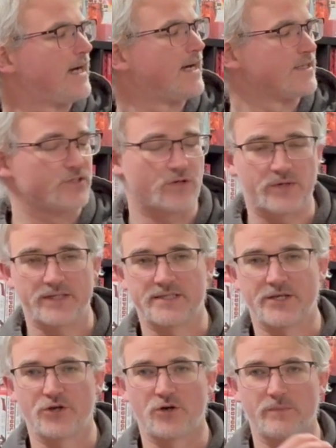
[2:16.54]
So
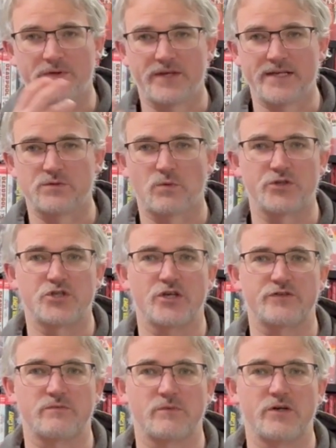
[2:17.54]
continuing on with these
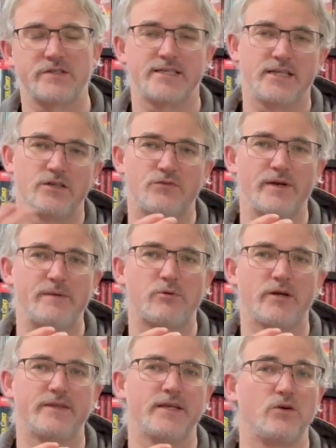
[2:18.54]
one-shots from Godzilla,
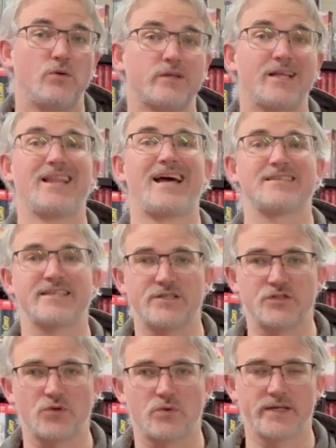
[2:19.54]
reprinting old classic
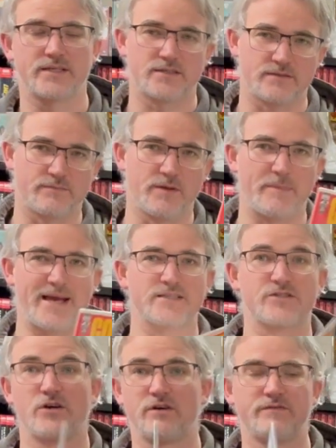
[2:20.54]
stories, the
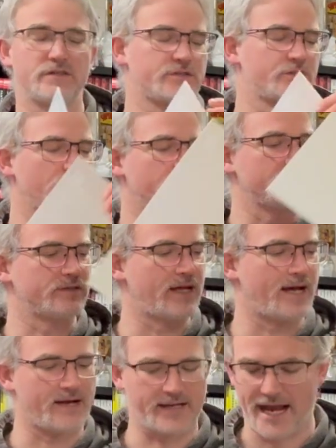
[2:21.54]
best of certain
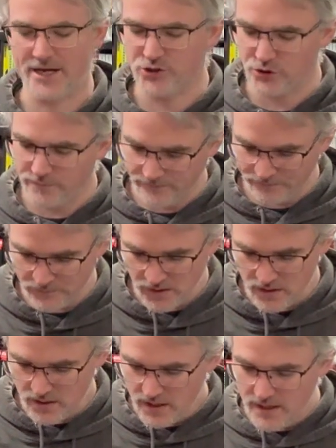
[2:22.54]
kaiju.
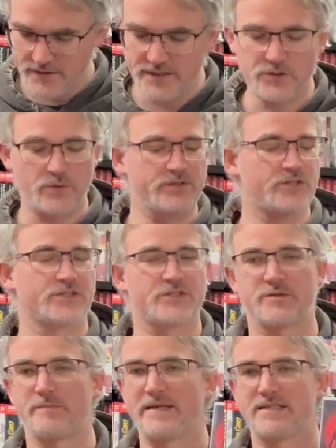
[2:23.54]
This one
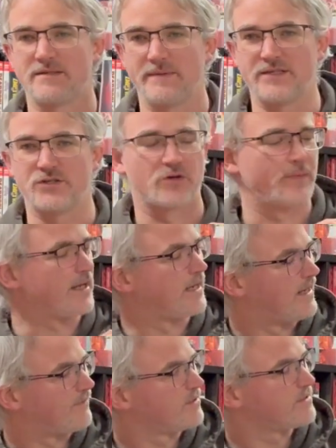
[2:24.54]
just speaks to me on so many
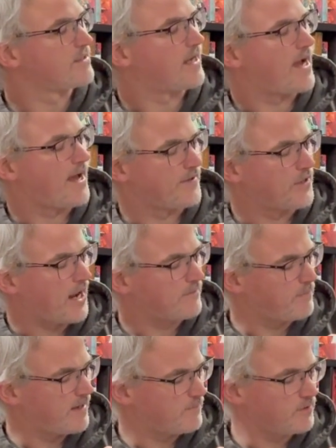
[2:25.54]
levels.
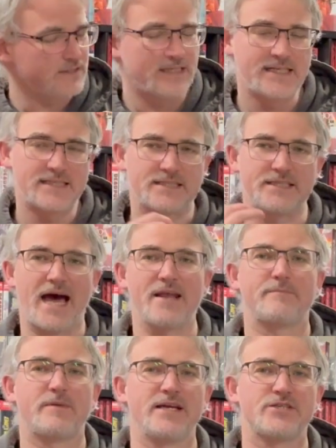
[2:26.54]
Night People. It's an
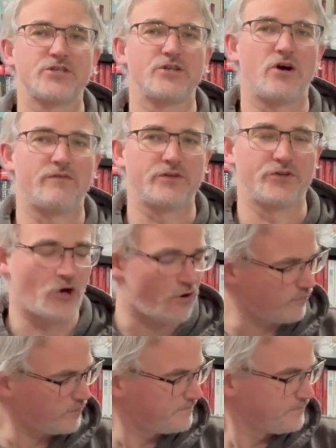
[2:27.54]
adaptation of a
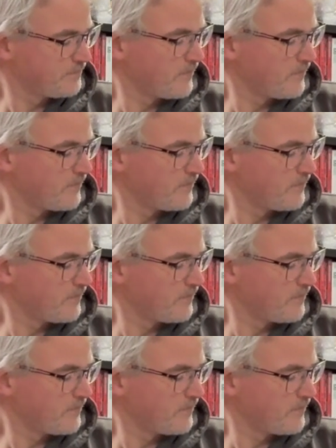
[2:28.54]
novel.